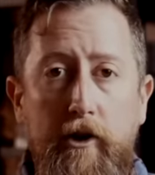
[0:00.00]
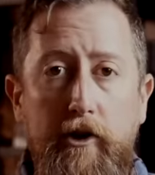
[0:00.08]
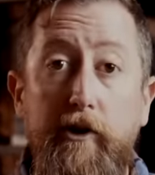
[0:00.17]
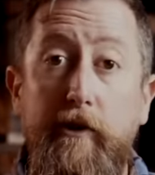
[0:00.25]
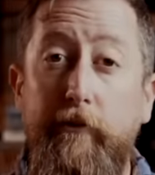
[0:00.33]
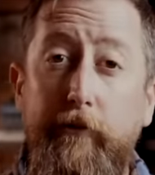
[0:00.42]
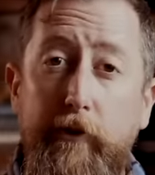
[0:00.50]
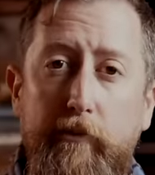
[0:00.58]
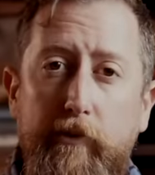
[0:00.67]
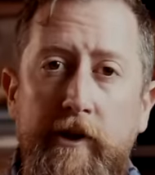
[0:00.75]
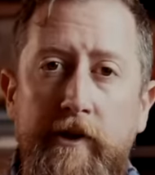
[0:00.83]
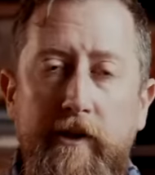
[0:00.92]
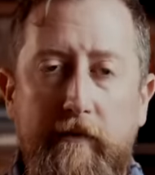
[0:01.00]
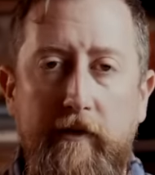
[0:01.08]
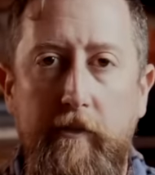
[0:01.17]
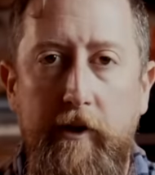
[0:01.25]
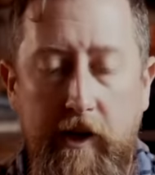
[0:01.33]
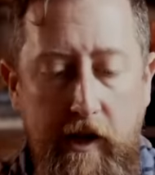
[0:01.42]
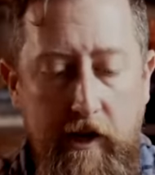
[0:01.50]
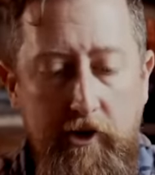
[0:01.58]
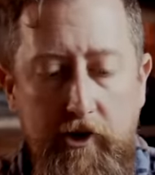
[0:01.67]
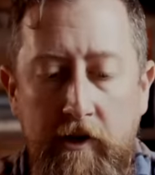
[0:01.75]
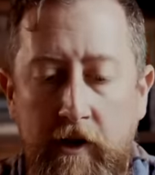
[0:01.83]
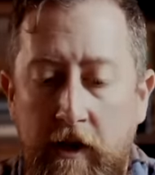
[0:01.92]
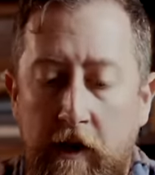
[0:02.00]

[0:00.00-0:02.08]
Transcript: good footprint of communication.